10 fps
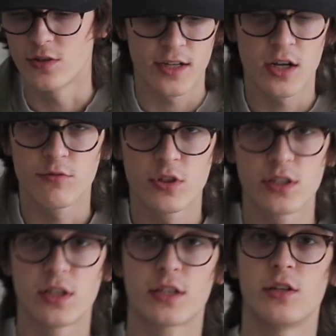I got
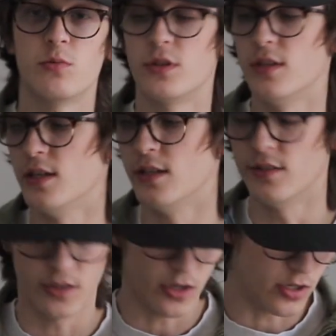really lucky with
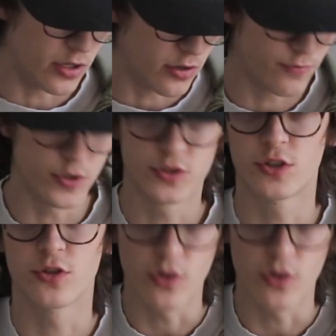these for such a